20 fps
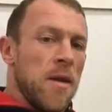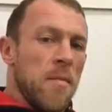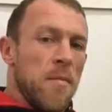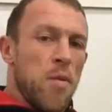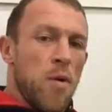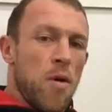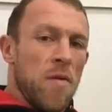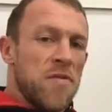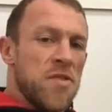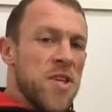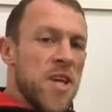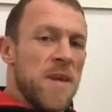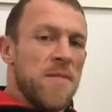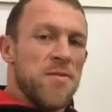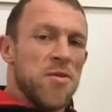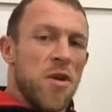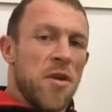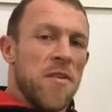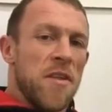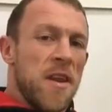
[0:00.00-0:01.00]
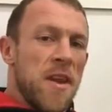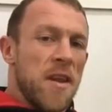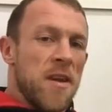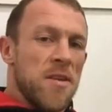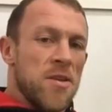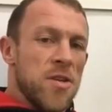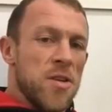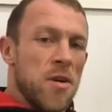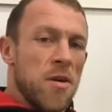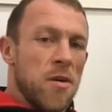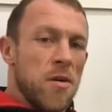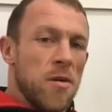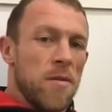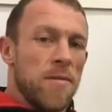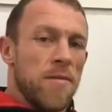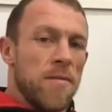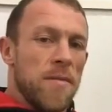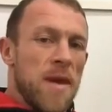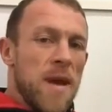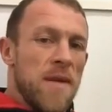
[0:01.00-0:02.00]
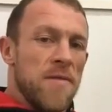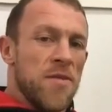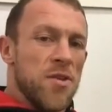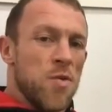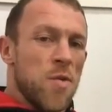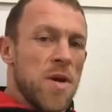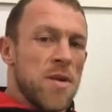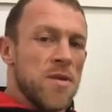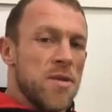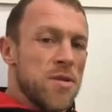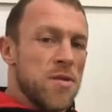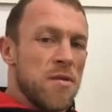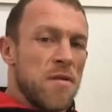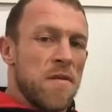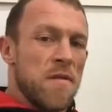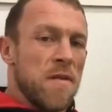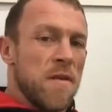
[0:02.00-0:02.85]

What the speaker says: Both teams, nothing in it at all. End to end stuff.